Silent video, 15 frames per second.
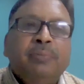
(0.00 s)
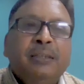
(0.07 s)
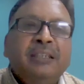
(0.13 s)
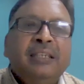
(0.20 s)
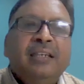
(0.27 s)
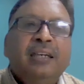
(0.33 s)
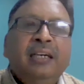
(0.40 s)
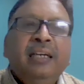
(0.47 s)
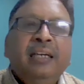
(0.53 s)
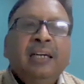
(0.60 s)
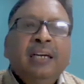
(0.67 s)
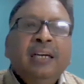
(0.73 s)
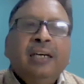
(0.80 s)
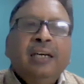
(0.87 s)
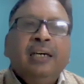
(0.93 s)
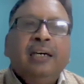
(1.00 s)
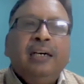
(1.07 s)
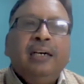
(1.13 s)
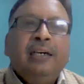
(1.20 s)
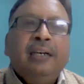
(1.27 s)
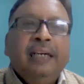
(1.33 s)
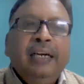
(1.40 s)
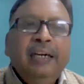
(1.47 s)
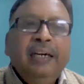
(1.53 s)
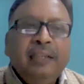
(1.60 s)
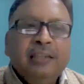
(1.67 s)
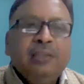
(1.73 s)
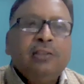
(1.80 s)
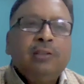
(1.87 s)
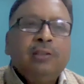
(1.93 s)
Basically, in
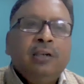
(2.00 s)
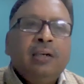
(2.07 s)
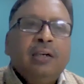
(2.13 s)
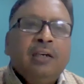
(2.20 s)
this